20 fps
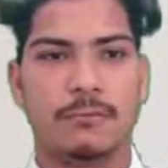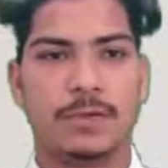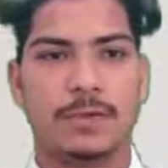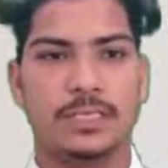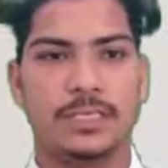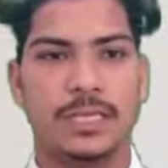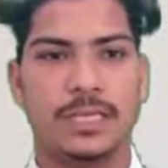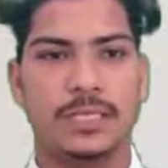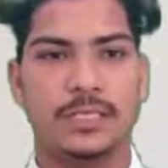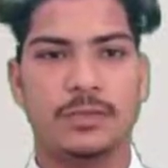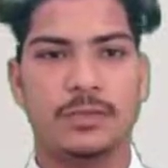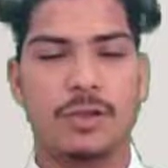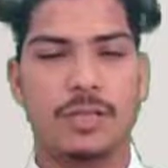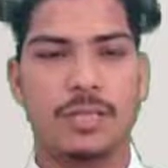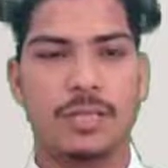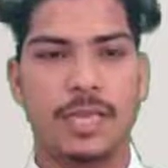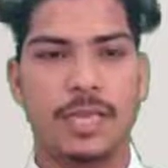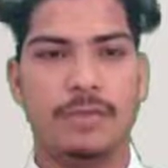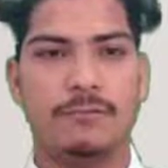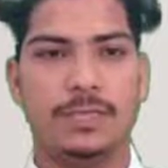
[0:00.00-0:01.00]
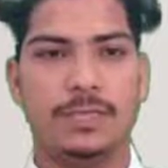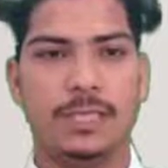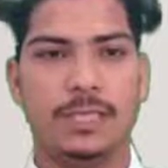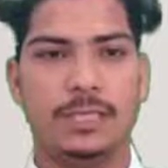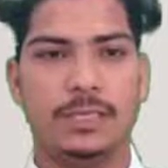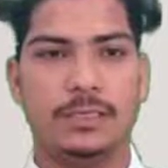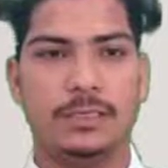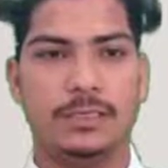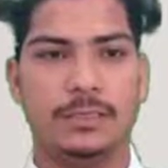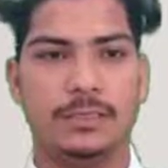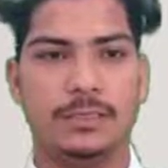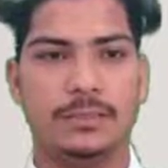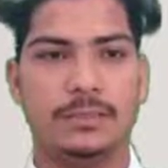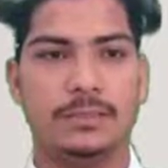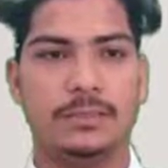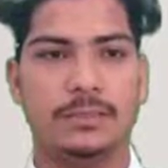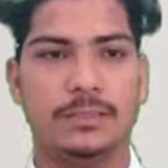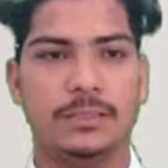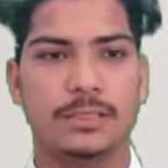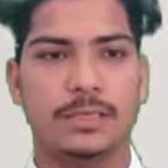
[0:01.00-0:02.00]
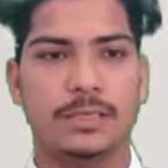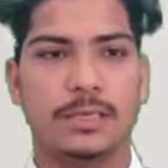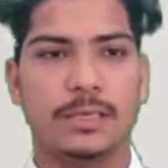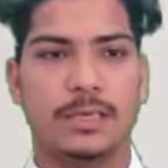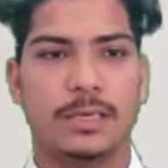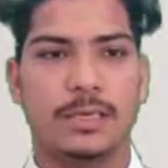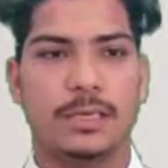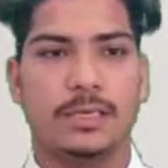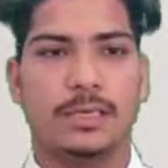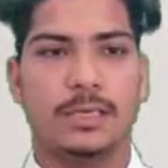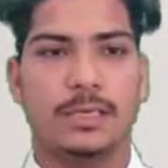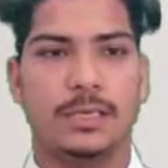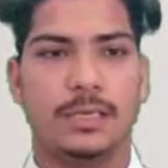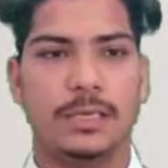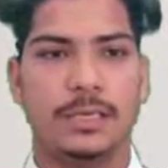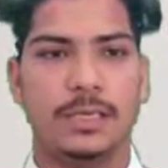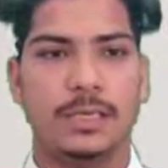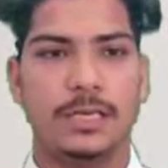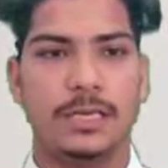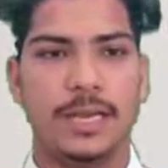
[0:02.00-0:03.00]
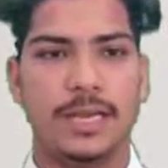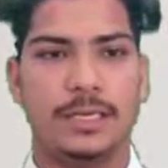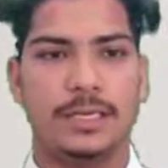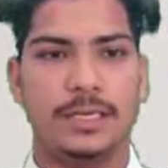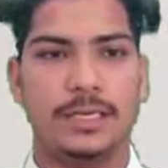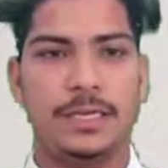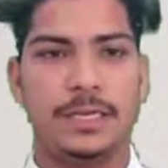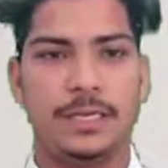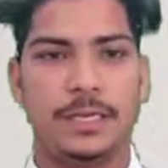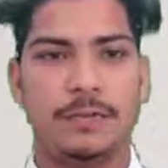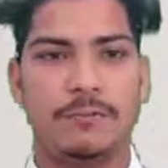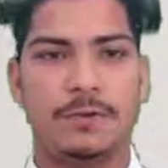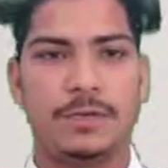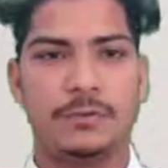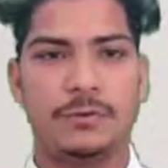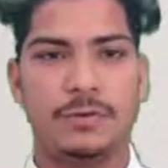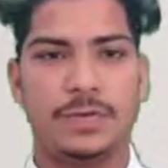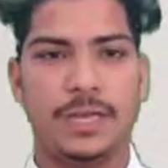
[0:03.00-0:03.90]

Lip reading: Waste is growing every year. In year 1981